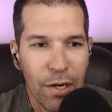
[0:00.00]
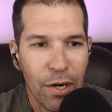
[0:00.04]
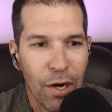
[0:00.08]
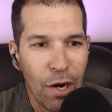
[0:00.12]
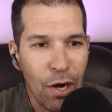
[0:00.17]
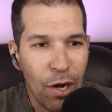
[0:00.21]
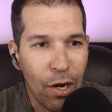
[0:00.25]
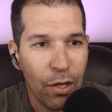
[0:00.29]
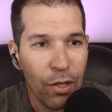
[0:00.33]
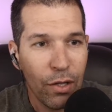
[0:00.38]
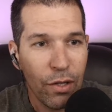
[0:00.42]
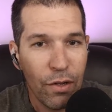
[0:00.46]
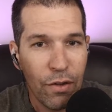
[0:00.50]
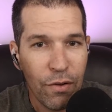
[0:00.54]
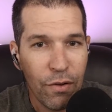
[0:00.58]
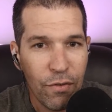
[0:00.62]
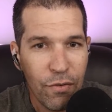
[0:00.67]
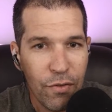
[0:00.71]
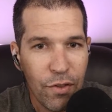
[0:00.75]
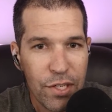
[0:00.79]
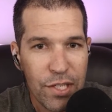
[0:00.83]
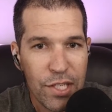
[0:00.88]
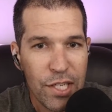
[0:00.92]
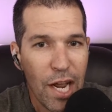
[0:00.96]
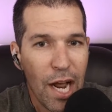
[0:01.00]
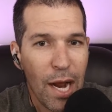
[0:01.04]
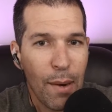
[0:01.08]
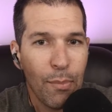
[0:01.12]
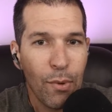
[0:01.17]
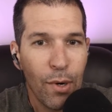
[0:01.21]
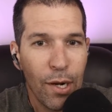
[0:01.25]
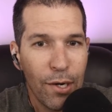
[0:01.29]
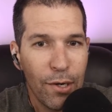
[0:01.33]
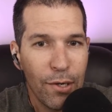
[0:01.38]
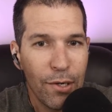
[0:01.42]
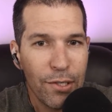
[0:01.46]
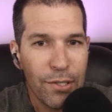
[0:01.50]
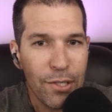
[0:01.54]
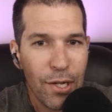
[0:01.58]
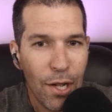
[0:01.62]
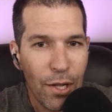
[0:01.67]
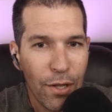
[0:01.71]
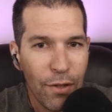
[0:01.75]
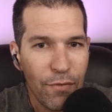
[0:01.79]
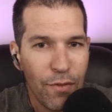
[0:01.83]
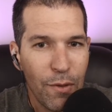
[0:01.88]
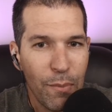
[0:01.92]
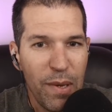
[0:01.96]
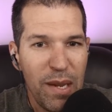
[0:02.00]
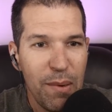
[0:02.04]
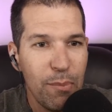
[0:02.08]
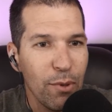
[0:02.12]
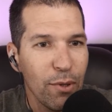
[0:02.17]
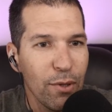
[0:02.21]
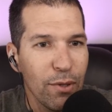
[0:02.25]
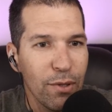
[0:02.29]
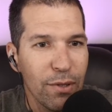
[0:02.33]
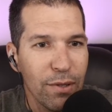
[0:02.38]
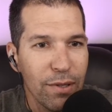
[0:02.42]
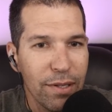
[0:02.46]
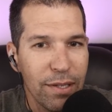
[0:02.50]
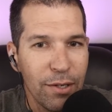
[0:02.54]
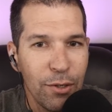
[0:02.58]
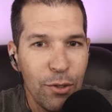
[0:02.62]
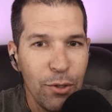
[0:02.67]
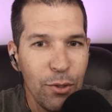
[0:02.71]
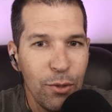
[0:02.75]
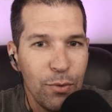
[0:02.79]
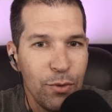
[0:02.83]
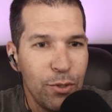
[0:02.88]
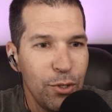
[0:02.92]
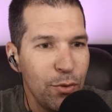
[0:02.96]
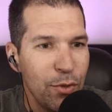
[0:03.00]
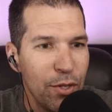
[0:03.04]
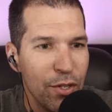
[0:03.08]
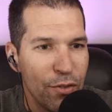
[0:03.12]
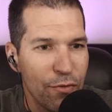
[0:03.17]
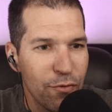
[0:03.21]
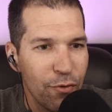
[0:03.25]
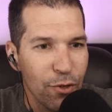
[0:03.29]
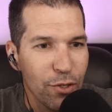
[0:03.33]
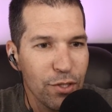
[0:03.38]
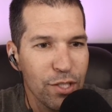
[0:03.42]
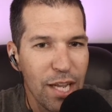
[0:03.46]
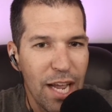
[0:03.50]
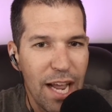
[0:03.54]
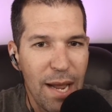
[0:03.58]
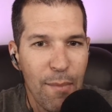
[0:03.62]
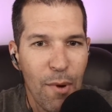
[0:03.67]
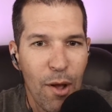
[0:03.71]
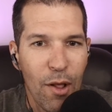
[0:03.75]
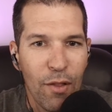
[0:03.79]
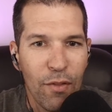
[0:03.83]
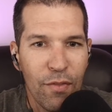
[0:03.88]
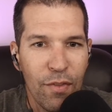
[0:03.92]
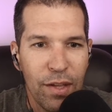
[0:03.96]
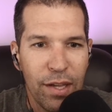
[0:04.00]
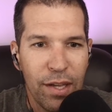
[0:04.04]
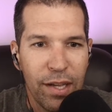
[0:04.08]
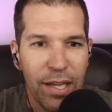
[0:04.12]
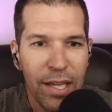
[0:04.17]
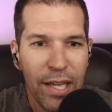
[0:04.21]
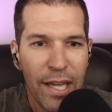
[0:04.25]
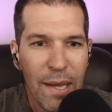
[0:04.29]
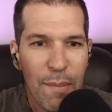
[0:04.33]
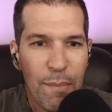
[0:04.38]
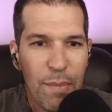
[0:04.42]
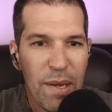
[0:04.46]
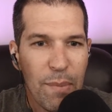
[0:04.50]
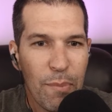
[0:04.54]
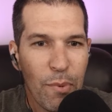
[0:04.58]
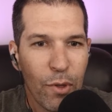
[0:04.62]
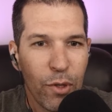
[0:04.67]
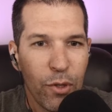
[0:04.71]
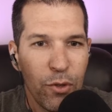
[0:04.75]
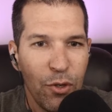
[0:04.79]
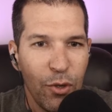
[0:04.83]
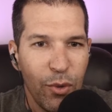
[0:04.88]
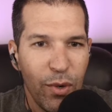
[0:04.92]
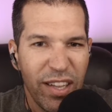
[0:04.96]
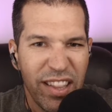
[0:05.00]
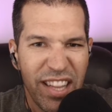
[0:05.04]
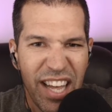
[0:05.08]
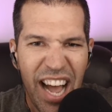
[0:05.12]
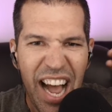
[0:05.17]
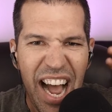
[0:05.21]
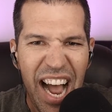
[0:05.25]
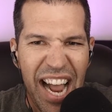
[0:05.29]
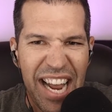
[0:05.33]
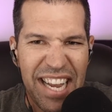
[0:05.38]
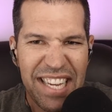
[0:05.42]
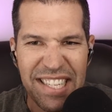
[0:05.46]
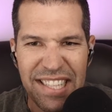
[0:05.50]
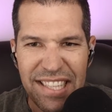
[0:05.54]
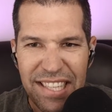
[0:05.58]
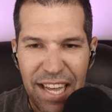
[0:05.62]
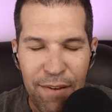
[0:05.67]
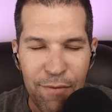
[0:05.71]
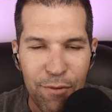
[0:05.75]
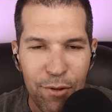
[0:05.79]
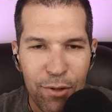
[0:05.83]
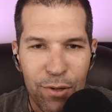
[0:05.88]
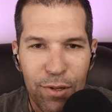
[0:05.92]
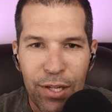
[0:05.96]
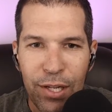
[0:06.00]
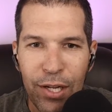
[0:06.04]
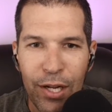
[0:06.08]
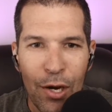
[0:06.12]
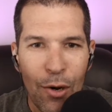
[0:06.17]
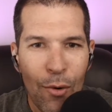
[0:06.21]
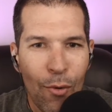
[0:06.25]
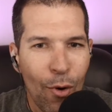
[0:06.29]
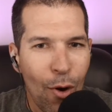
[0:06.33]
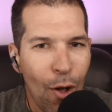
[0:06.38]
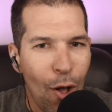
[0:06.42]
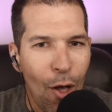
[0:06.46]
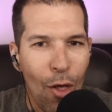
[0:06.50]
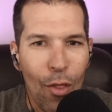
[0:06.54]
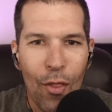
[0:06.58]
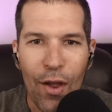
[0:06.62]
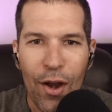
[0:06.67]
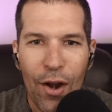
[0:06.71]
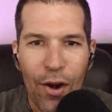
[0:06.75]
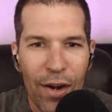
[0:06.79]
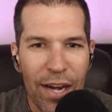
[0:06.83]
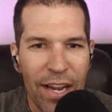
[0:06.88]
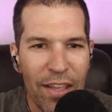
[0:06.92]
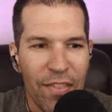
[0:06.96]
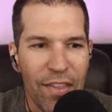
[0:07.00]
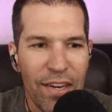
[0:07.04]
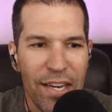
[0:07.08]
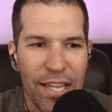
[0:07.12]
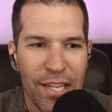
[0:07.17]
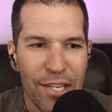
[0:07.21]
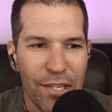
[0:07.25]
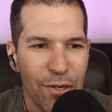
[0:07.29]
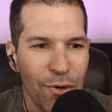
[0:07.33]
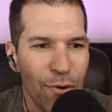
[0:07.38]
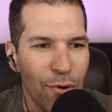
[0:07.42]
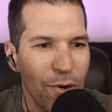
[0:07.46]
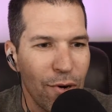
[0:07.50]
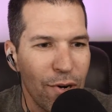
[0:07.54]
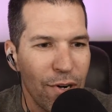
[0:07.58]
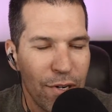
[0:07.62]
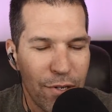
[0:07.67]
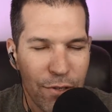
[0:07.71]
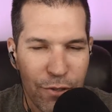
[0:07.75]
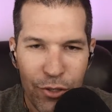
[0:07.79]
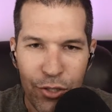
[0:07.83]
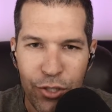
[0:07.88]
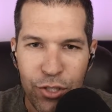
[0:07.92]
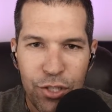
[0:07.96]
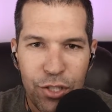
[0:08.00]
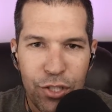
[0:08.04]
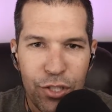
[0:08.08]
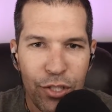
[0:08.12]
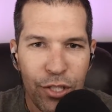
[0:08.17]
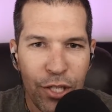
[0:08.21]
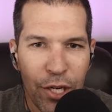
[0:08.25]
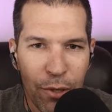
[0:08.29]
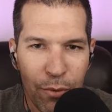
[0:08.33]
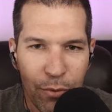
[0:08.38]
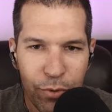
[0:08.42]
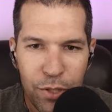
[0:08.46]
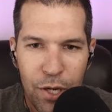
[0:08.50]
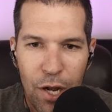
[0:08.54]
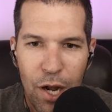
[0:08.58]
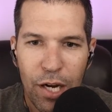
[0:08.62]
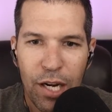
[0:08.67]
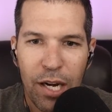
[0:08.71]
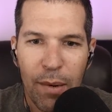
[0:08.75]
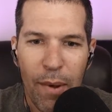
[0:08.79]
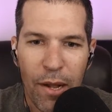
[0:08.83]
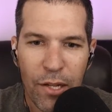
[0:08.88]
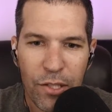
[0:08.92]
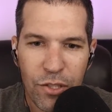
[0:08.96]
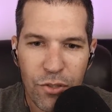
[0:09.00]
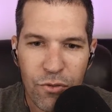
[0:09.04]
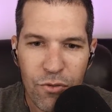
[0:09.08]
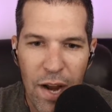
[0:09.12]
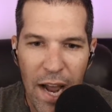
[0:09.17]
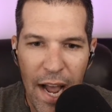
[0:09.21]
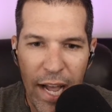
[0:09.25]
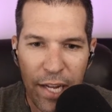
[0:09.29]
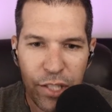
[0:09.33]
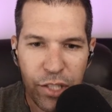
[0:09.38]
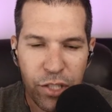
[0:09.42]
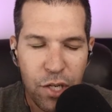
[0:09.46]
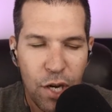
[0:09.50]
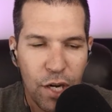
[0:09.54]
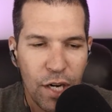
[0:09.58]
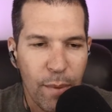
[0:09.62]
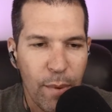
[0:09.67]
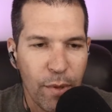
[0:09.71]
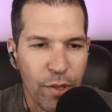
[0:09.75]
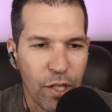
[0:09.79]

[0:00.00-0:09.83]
All of the top runners, all of the people who do this full time, all of the people who do it at the highest level, were all there in the Discord, talking about strats, talking about the